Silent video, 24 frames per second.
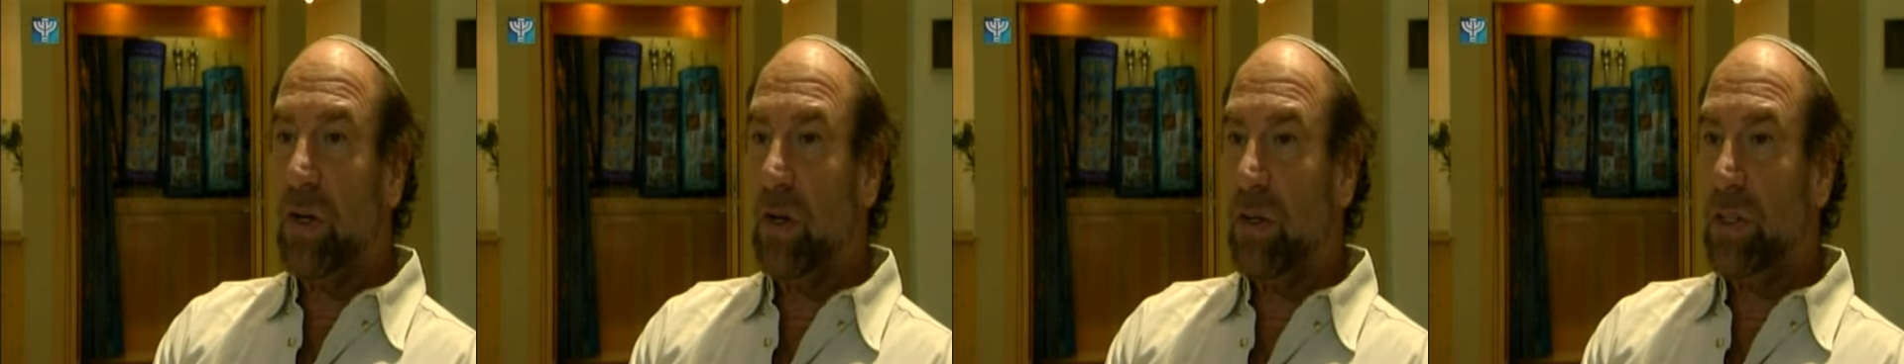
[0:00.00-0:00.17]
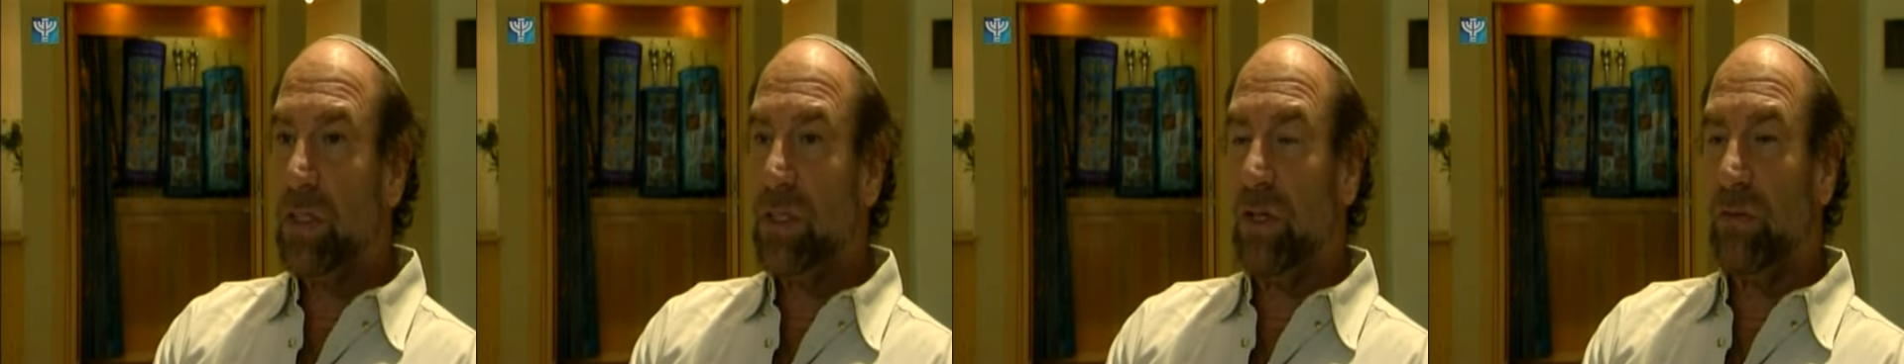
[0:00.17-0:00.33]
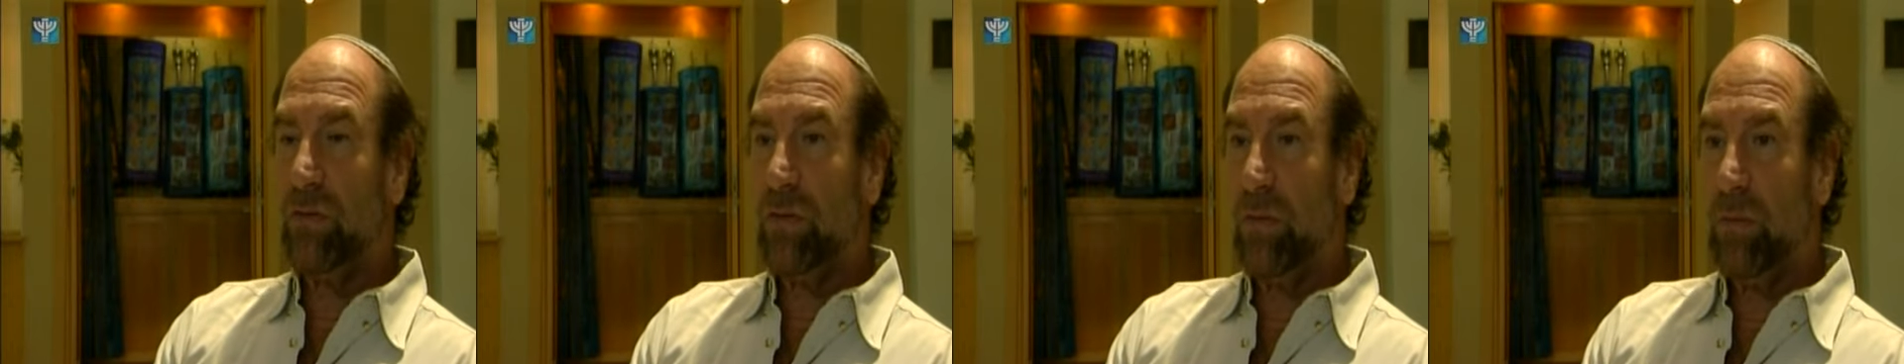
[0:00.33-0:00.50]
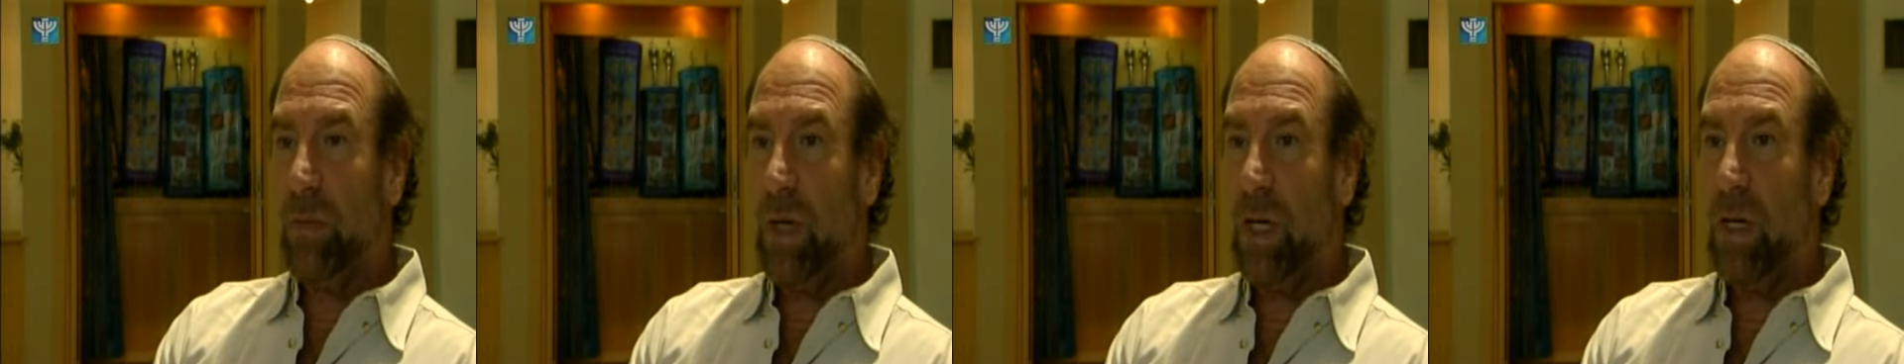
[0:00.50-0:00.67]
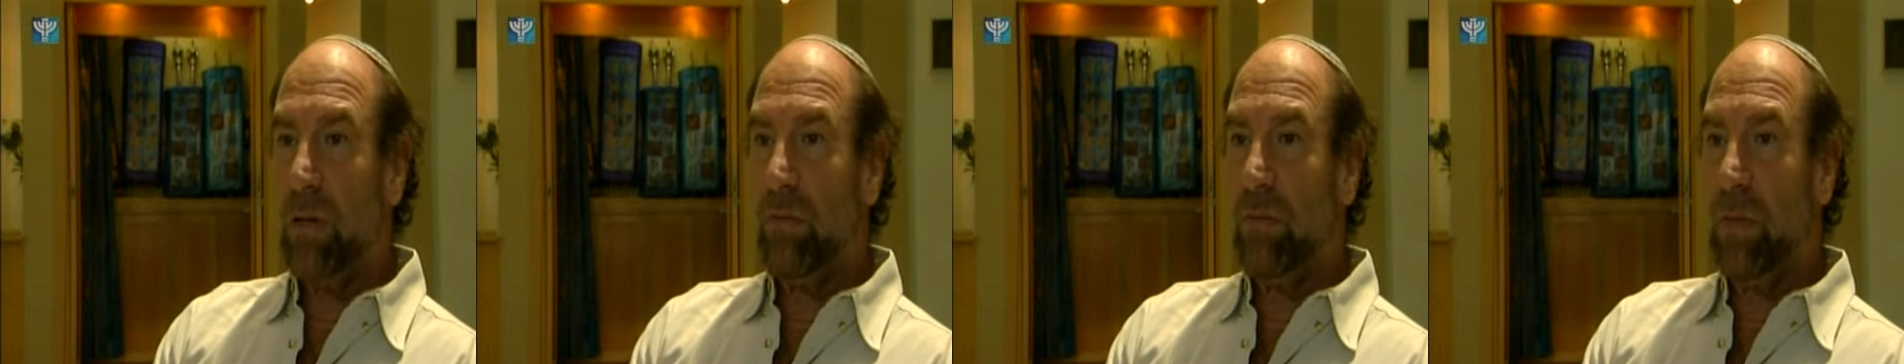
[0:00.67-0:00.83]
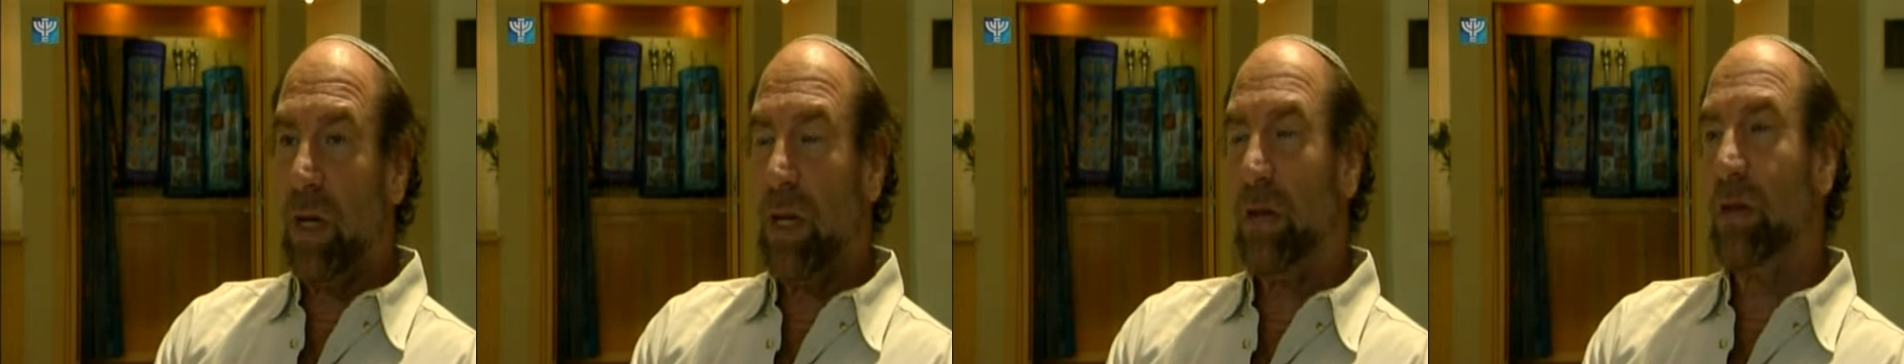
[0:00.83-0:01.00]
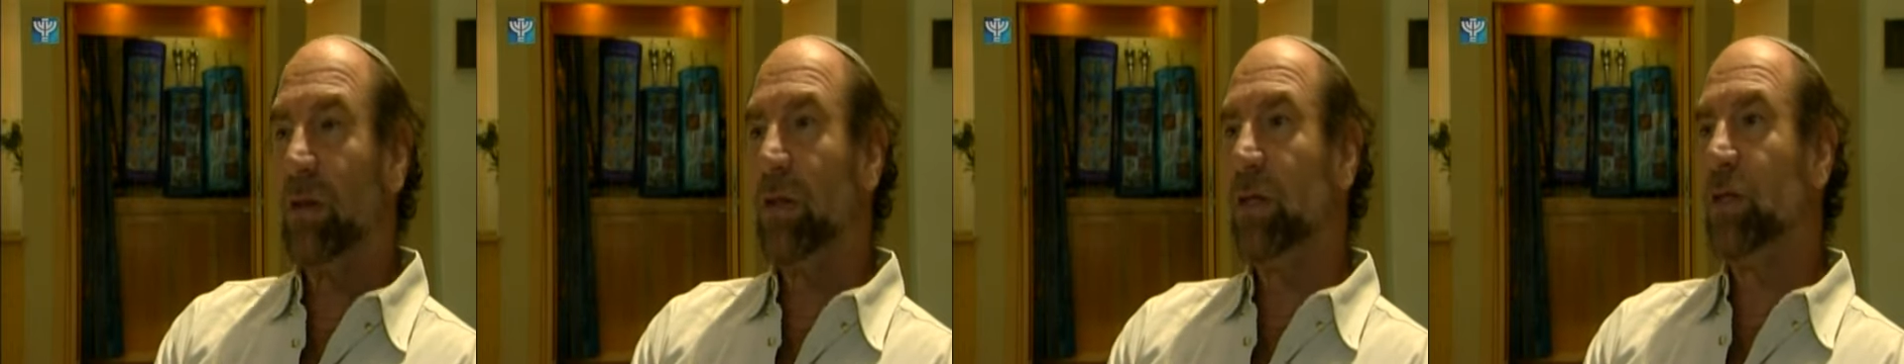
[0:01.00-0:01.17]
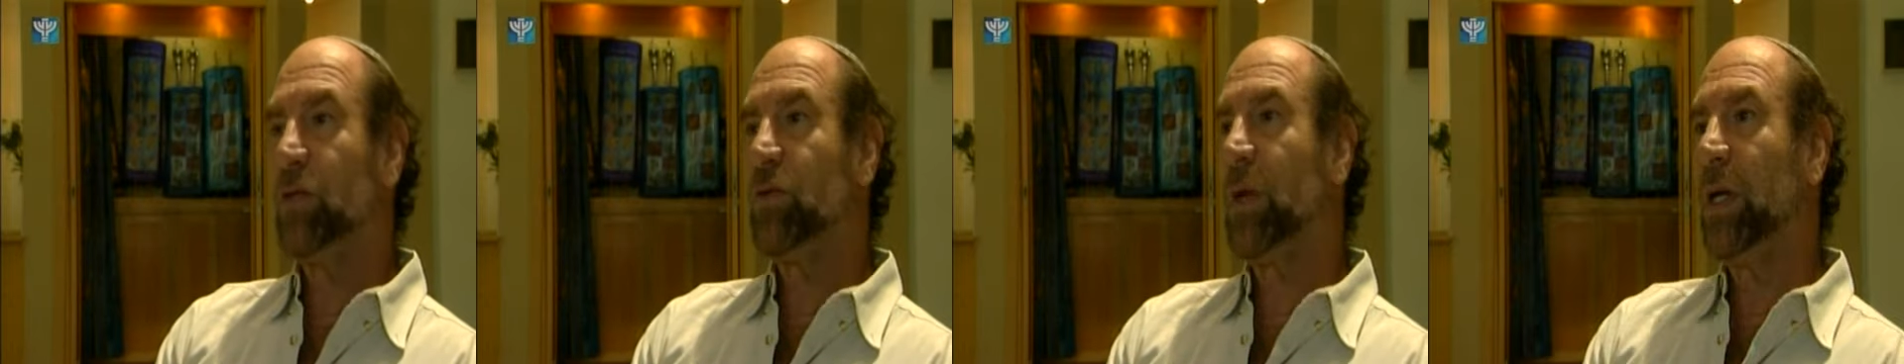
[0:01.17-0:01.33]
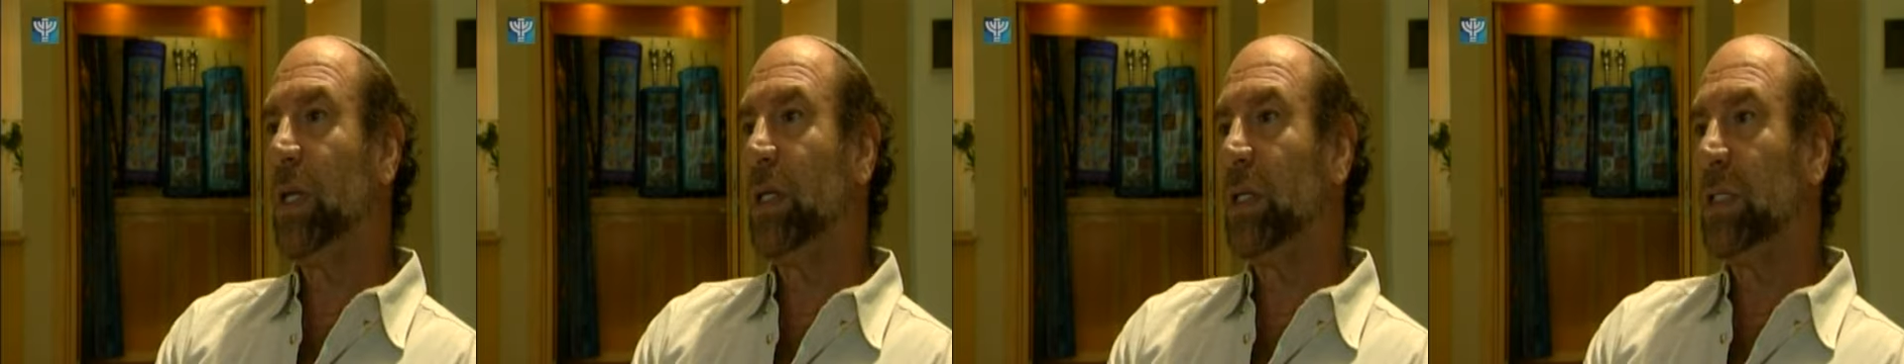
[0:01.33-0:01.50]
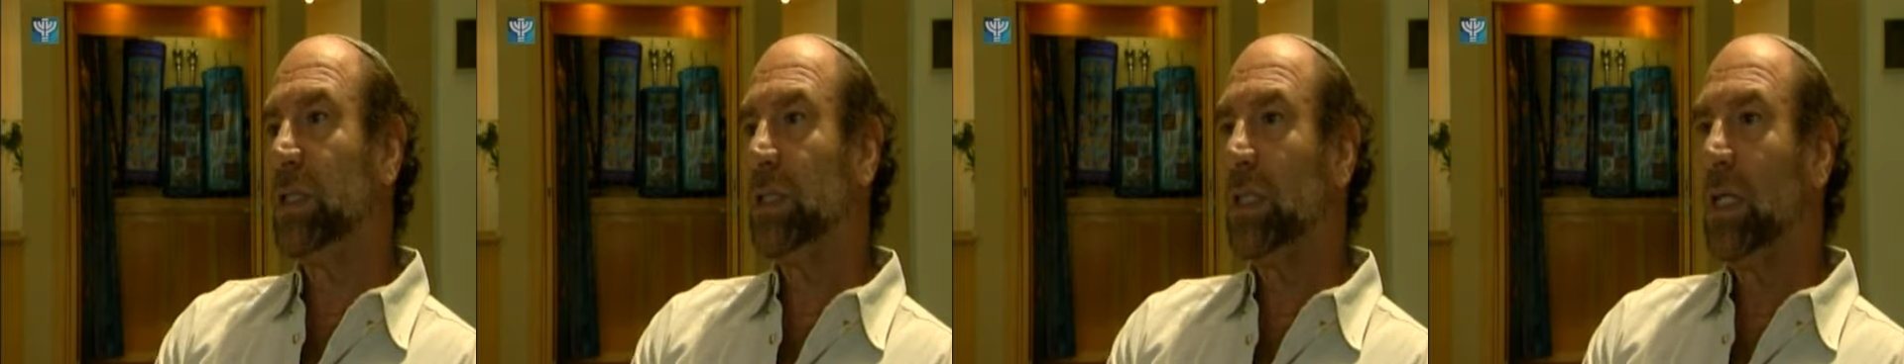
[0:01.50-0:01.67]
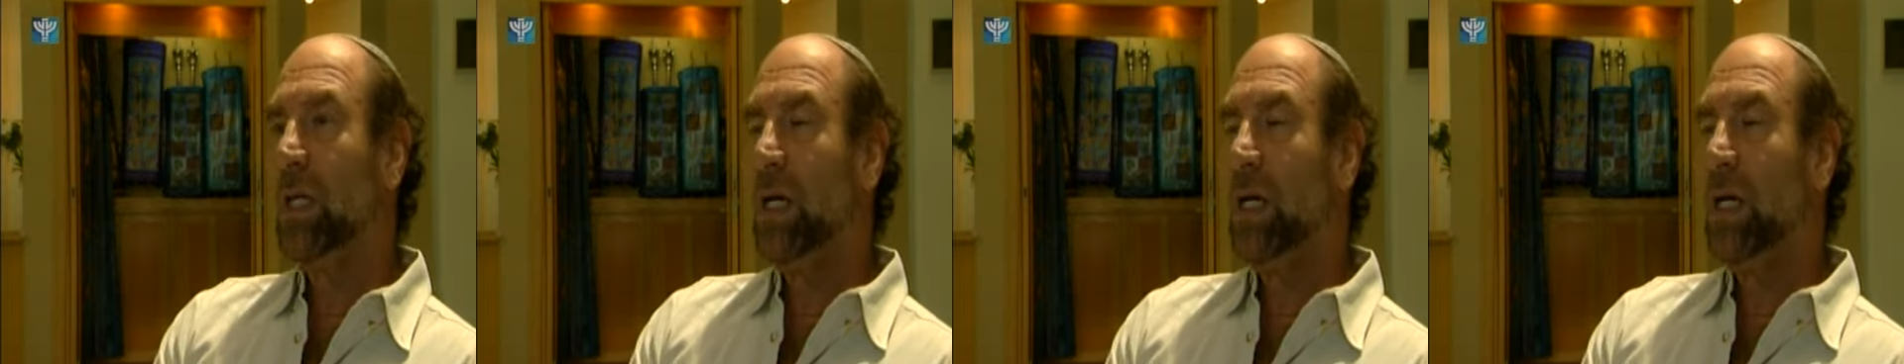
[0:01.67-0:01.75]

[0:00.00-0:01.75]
sell for modern Israelis.